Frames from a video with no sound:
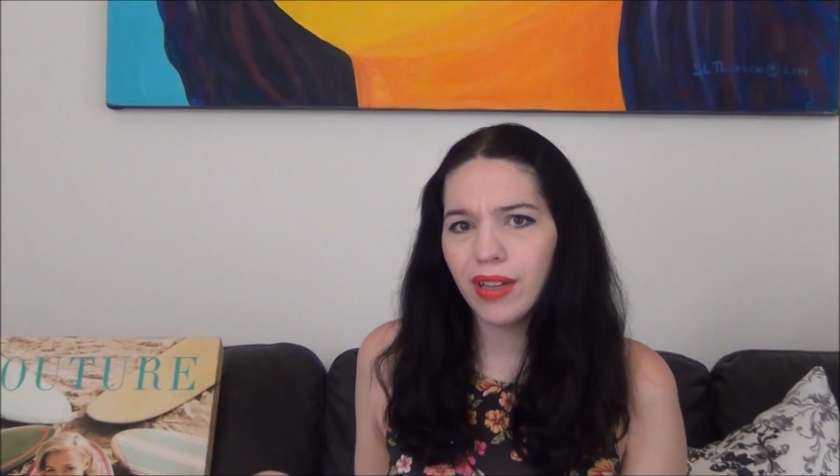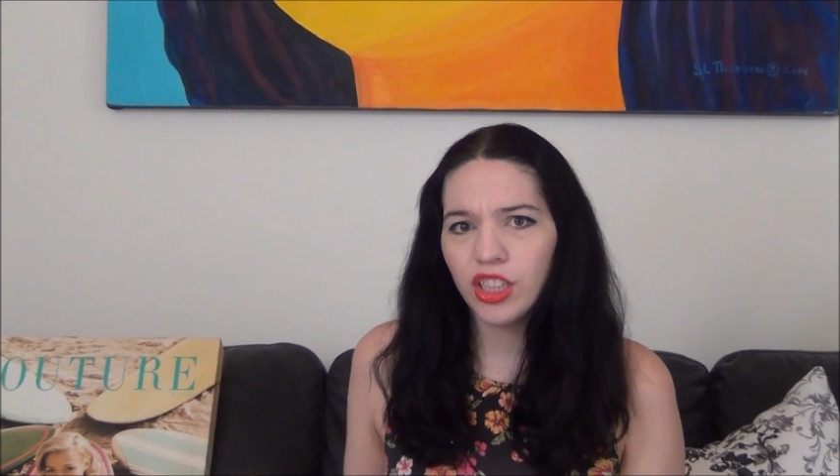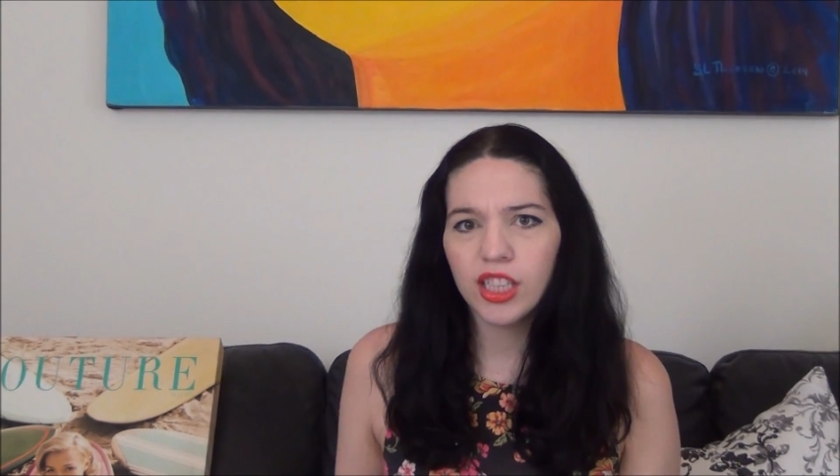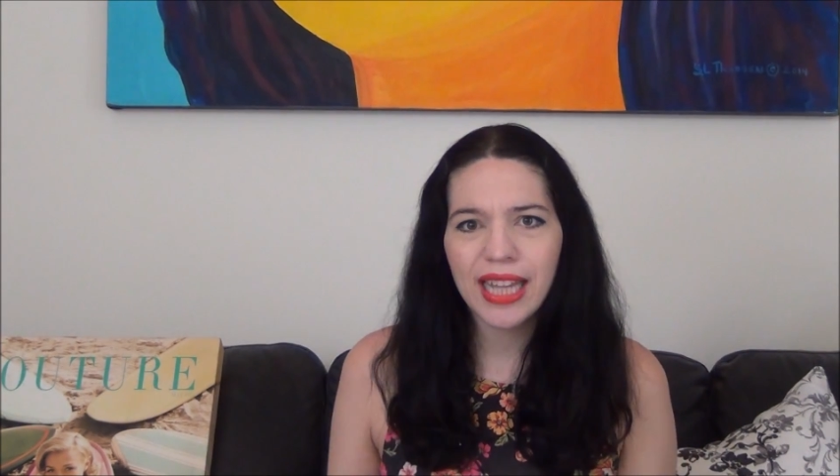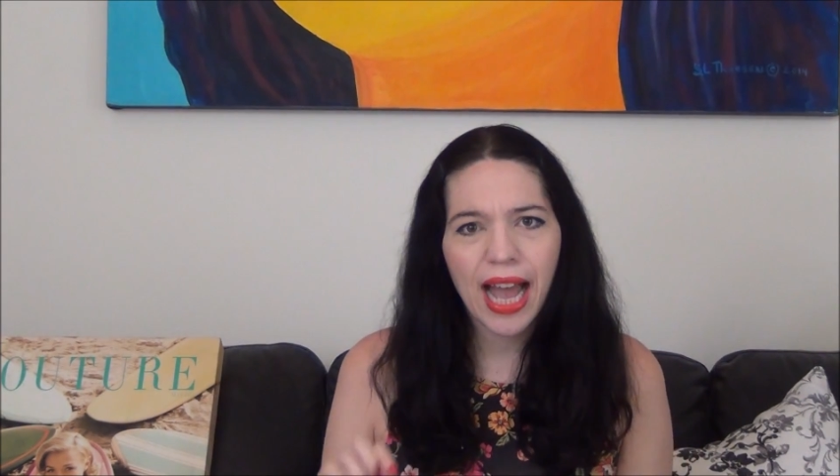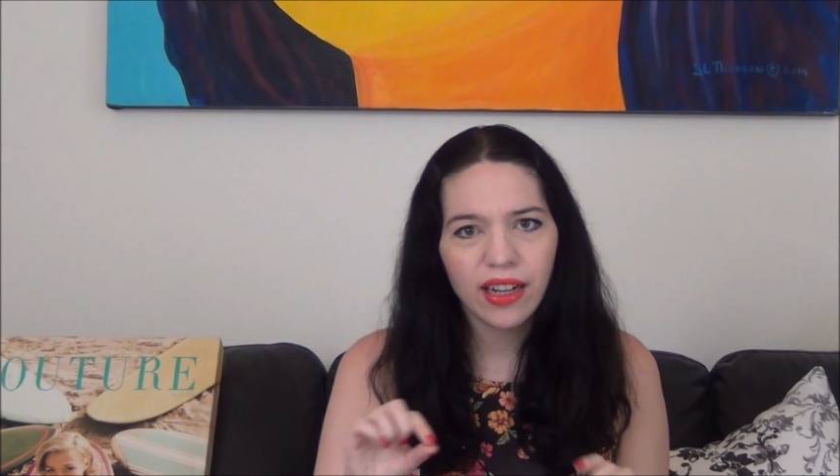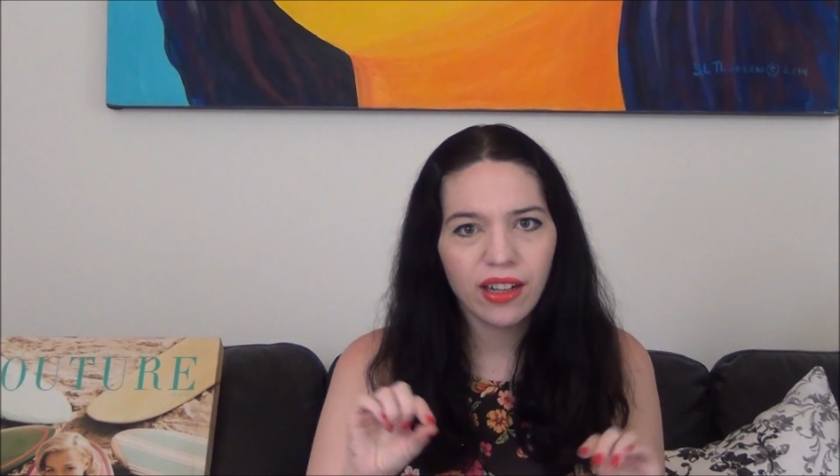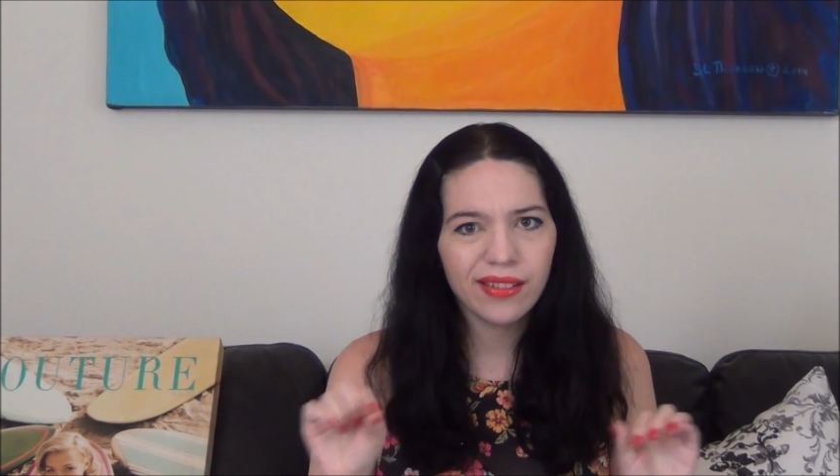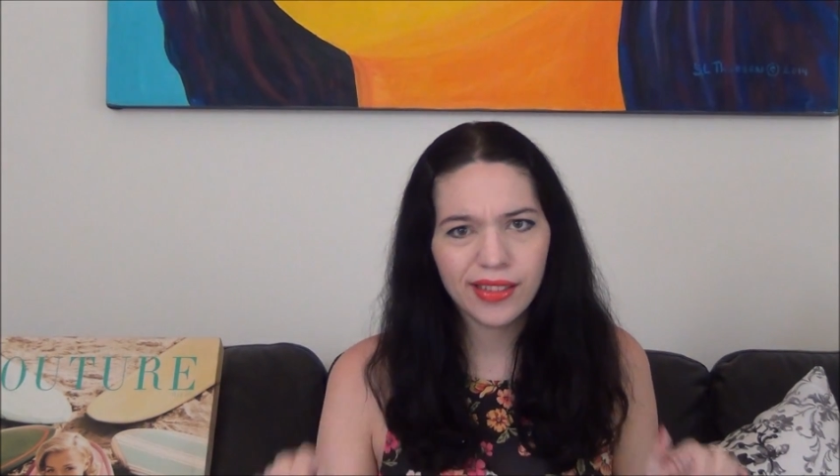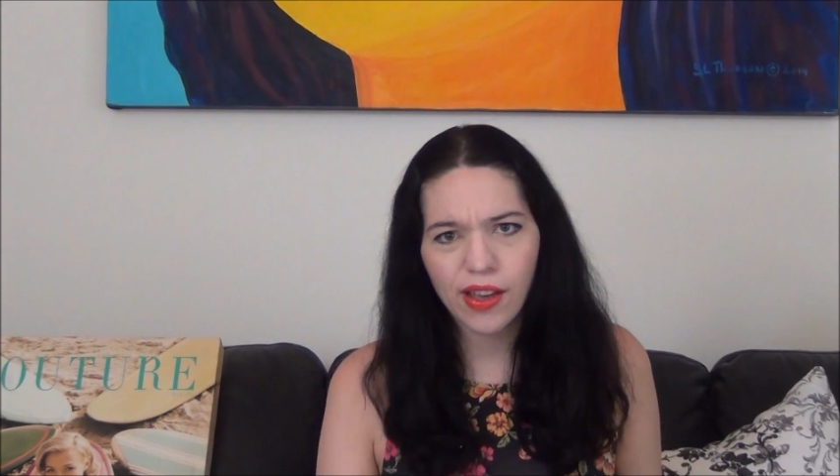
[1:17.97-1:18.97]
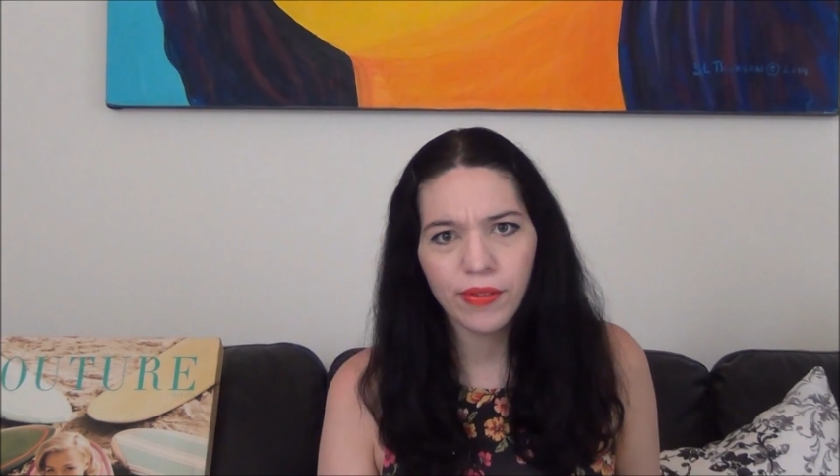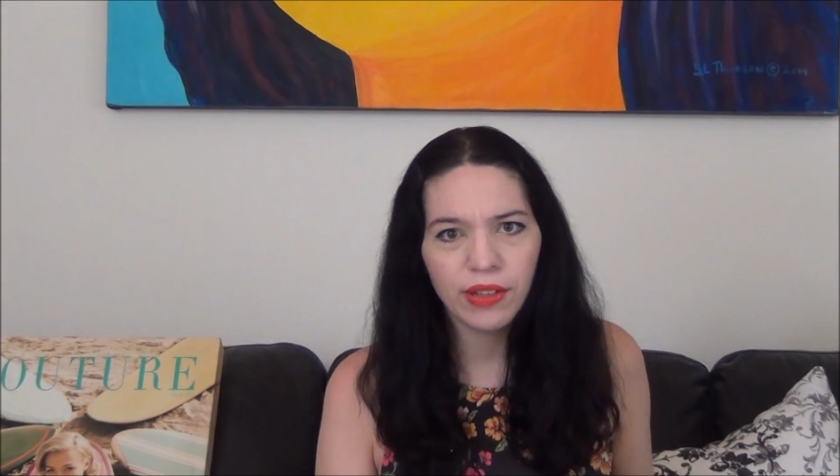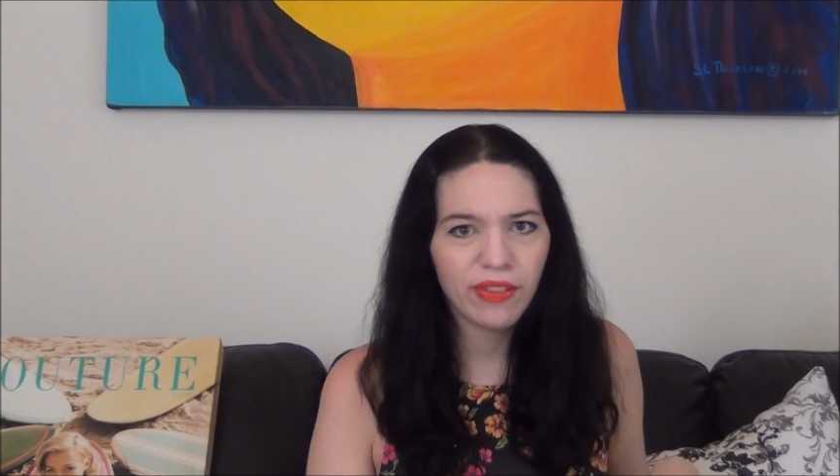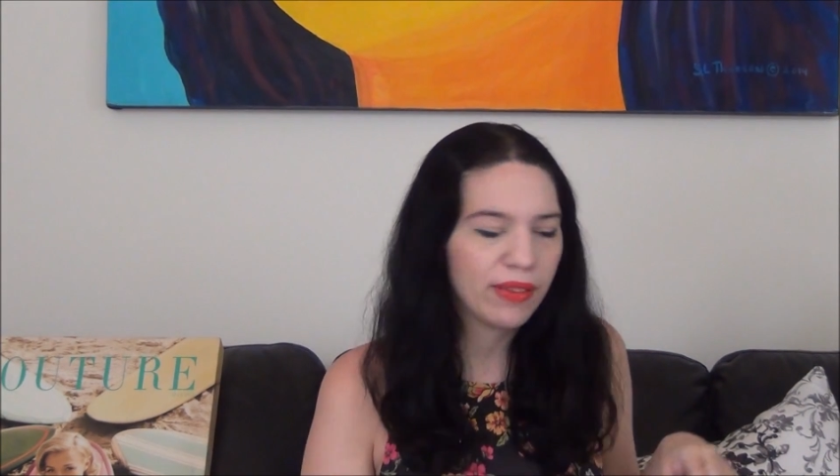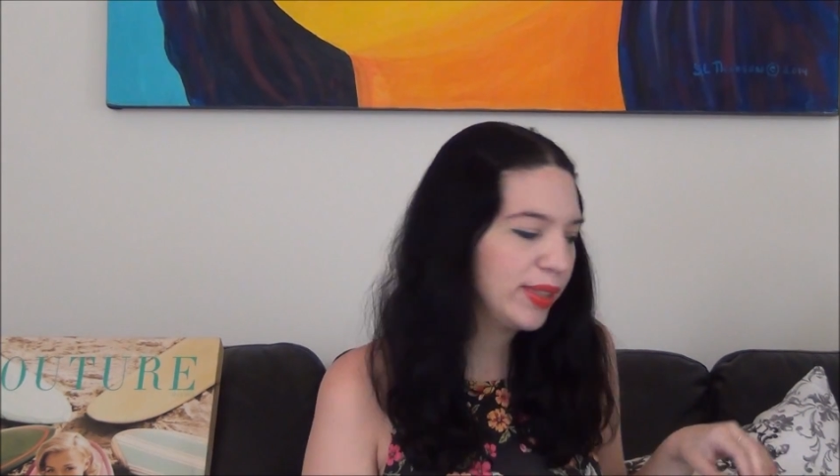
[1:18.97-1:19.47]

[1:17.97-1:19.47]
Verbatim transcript: just add on seventy-five